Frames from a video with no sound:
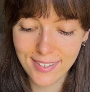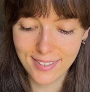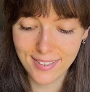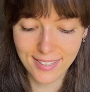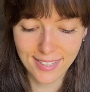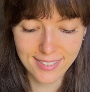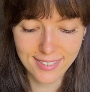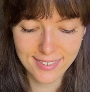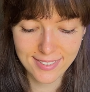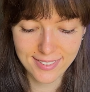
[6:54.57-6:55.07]

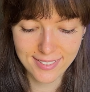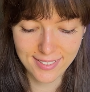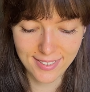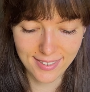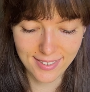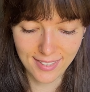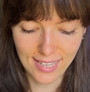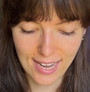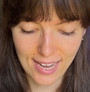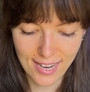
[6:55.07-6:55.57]
Let's
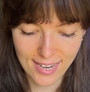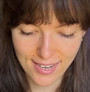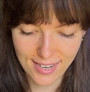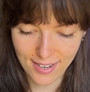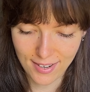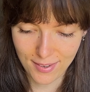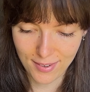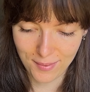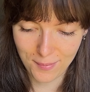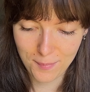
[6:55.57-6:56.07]
line
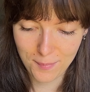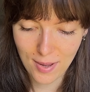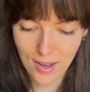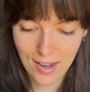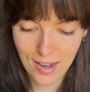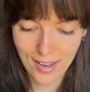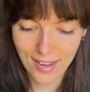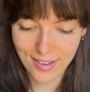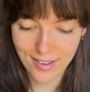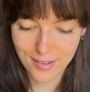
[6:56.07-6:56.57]
him.
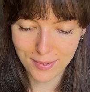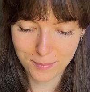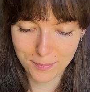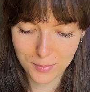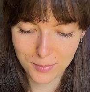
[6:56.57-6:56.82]
I am